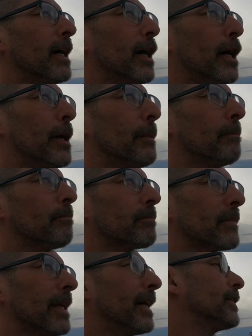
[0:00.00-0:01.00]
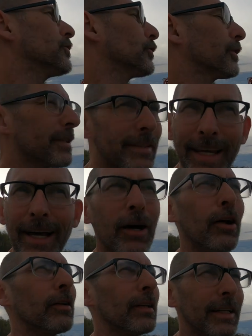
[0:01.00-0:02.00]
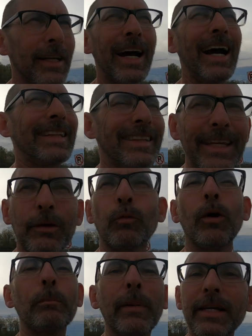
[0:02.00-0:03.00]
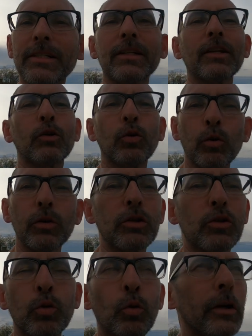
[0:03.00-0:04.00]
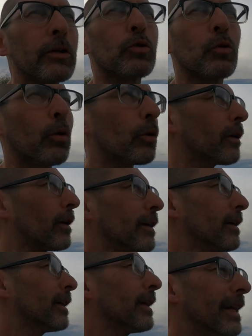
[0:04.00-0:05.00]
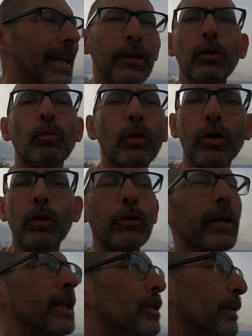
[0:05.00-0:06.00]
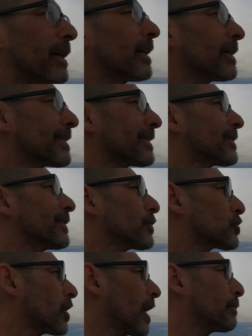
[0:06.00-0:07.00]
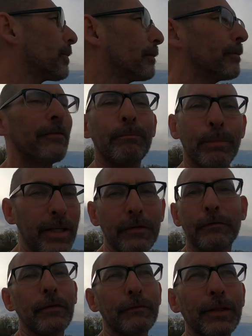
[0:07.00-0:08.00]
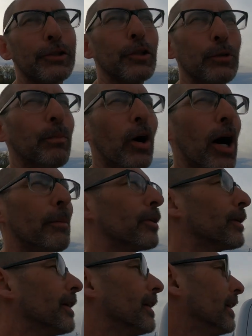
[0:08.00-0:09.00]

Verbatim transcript: Um, as you can tell, I think what makes it the coolest toy store in the world is because it's in the shape of a B-52 bomber.